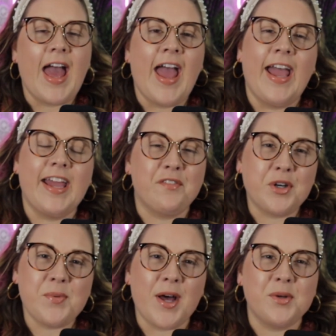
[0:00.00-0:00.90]
Hey
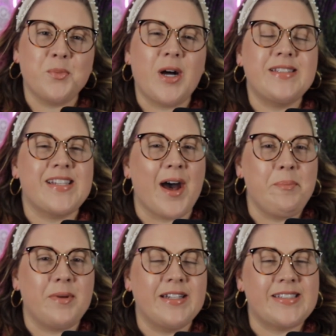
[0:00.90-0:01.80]
everyone, what's
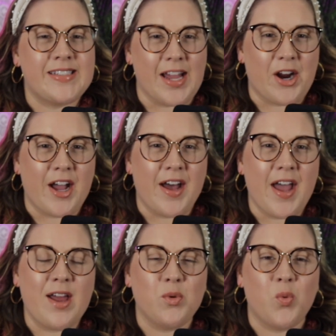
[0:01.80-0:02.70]
up? It's Sarah
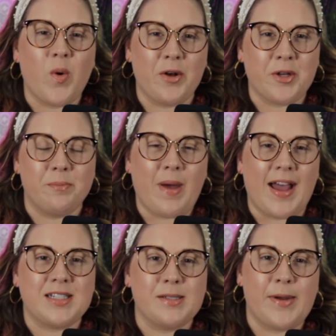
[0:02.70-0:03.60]
and welcome
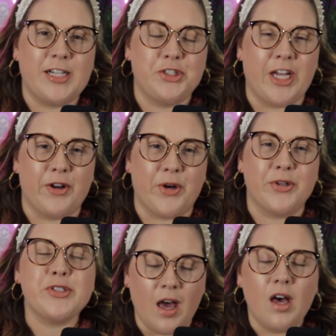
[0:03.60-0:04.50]
back to my
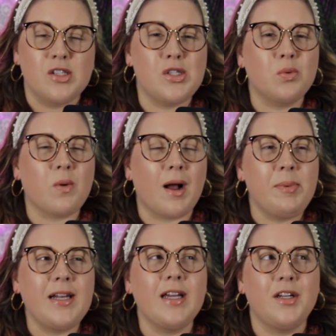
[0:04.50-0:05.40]
channel. So Robyn
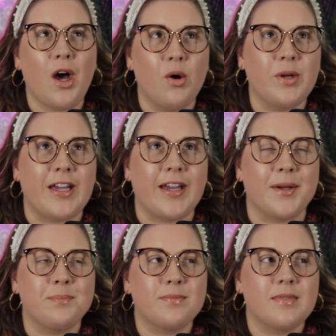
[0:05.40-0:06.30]
and
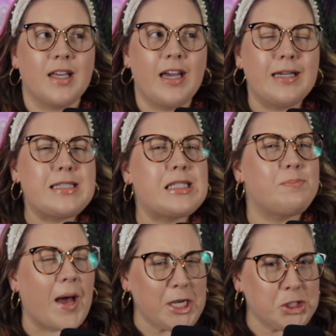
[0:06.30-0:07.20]
Kody
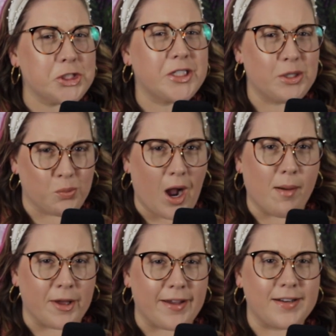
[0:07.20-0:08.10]
especially
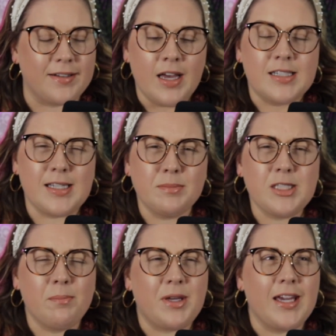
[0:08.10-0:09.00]
Robyn, seem
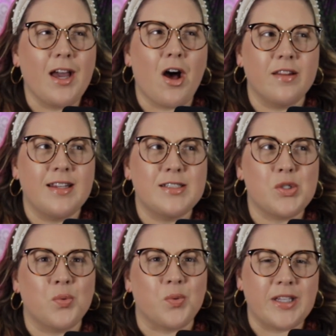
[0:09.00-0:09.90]
to be on this
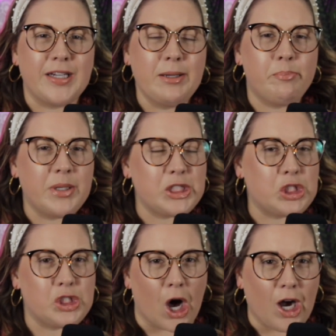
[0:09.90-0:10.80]
really
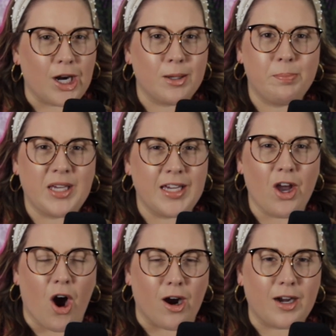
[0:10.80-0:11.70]
bizarre
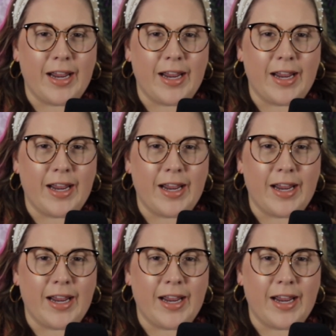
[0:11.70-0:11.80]
PR